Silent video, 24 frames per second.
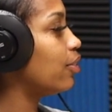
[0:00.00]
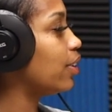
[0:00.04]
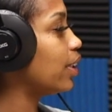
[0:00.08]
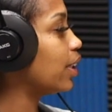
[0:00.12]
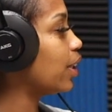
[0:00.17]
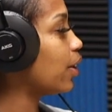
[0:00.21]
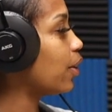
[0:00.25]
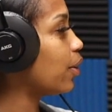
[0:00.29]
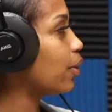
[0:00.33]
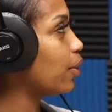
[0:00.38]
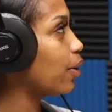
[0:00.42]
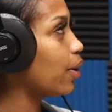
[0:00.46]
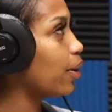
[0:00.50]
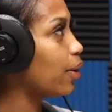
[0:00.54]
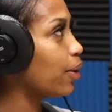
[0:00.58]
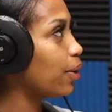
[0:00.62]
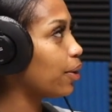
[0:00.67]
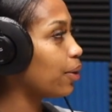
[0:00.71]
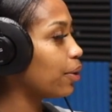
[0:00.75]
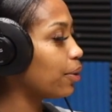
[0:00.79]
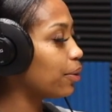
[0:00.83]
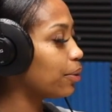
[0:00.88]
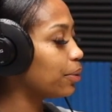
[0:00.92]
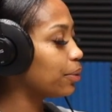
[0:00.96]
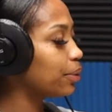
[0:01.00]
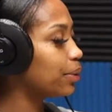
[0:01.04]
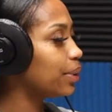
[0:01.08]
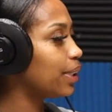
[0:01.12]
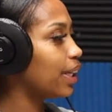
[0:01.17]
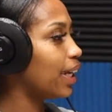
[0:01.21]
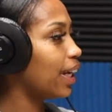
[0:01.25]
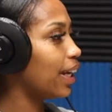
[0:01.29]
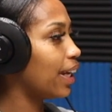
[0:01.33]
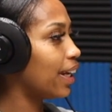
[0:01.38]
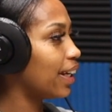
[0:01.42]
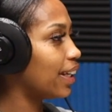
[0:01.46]
For your whole
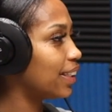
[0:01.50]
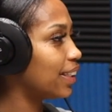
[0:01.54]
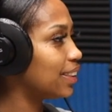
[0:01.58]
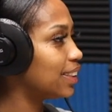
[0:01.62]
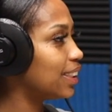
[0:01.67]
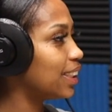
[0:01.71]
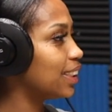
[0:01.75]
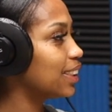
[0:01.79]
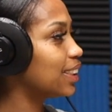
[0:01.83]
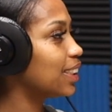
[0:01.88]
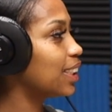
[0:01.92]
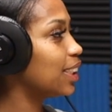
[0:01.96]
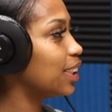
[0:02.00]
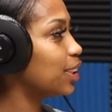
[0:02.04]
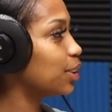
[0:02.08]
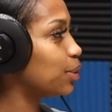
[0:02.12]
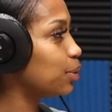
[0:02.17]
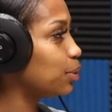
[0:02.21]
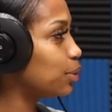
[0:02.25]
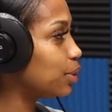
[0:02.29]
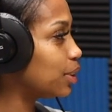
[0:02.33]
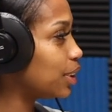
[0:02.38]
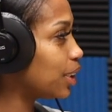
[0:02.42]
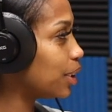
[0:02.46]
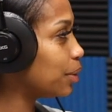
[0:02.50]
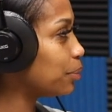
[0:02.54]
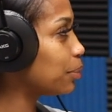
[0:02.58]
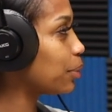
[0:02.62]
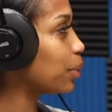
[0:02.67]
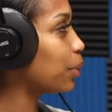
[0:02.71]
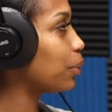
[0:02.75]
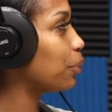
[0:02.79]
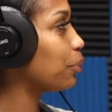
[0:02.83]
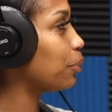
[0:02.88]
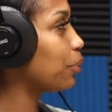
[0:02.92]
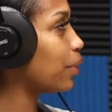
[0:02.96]
day. Just because you
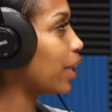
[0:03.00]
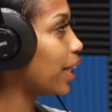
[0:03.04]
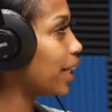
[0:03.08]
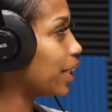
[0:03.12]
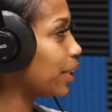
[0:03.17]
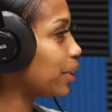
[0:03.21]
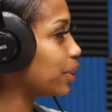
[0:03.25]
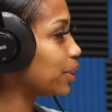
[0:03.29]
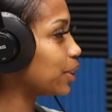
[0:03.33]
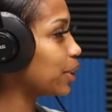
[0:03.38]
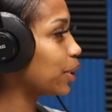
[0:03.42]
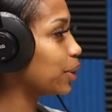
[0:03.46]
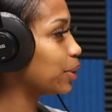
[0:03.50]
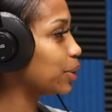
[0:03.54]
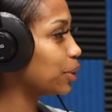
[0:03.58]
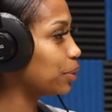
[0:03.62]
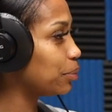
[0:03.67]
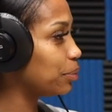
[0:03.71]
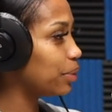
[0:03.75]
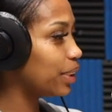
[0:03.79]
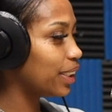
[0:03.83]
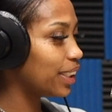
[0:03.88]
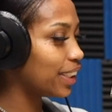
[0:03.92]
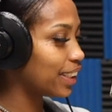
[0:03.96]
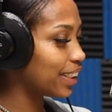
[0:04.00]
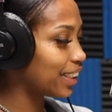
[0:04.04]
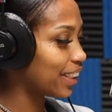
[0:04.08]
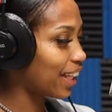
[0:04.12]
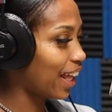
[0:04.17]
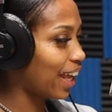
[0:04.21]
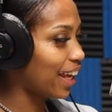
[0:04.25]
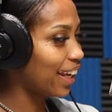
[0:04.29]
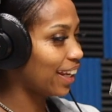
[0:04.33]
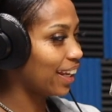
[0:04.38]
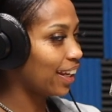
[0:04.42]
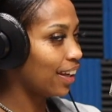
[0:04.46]
jumped right on social
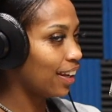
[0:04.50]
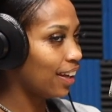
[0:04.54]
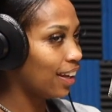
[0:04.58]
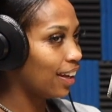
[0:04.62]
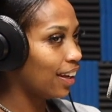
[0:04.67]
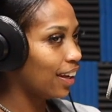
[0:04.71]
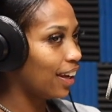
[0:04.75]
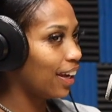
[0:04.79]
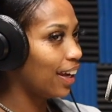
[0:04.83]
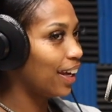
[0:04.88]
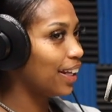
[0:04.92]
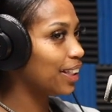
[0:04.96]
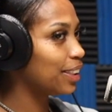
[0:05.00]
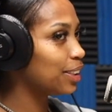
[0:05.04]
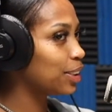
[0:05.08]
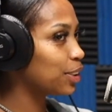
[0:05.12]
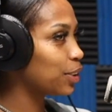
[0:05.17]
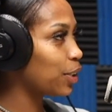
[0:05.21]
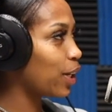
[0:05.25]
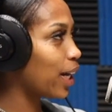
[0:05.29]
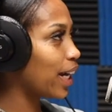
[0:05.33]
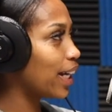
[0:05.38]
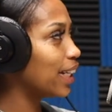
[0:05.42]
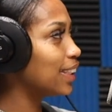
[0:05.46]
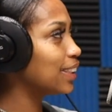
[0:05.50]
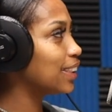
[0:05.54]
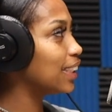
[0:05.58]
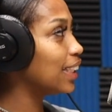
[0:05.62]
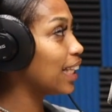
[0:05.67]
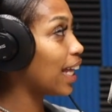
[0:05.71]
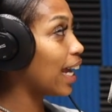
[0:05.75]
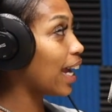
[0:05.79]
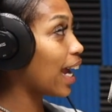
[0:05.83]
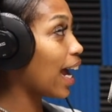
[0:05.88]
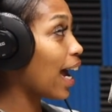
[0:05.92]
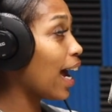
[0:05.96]
media, and it's crazy.
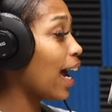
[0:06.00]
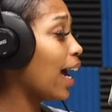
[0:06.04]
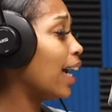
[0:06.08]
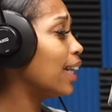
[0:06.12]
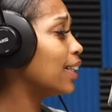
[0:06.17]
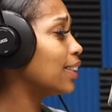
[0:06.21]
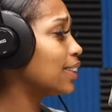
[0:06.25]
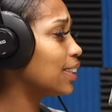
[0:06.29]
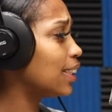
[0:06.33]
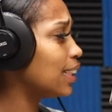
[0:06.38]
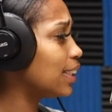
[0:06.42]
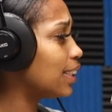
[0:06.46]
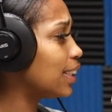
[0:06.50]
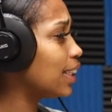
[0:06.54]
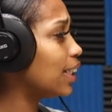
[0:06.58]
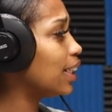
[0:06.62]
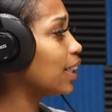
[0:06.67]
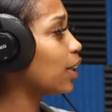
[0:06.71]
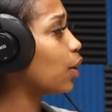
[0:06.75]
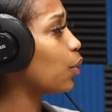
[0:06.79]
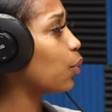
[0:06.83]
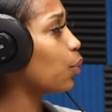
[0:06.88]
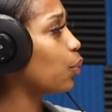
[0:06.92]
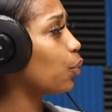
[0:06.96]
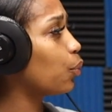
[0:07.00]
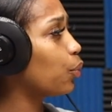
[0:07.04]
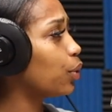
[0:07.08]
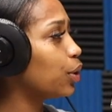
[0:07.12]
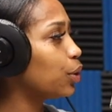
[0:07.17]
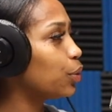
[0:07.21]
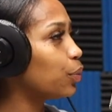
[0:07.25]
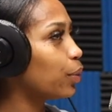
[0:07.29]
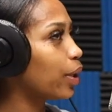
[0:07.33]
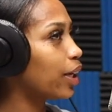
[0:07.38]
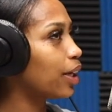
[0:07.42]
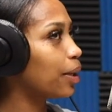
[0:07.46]
Like, I honestly think
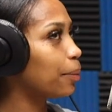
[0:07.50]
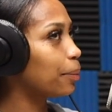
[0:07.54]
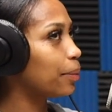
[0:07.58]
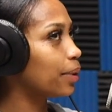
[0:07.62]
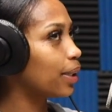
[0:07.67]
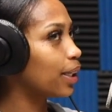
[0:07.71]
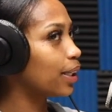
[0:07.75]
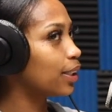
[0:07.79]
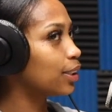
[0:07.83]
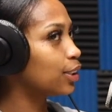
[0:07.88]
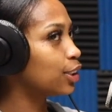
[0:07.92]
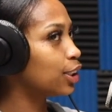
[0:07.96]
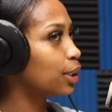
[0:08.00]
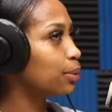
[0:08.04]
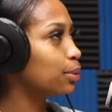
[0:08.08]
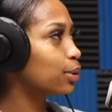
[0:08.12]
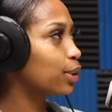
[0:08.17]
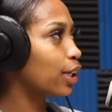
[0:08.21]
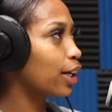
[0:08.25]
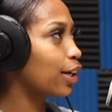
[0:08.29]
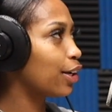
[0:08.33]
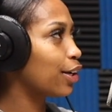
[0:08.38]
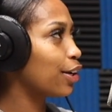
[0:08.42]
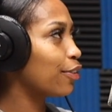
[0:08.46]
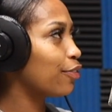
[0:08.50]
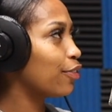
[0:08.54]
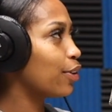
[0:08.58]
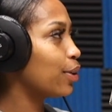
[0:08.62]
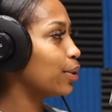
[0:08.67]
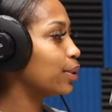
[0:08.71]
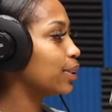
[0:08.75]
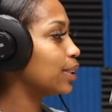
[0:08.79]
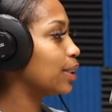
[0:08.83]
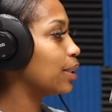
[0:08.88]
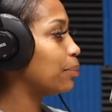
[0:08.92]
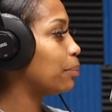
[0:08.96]
when you wake up and jump straight on your
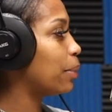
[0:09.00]
phone is a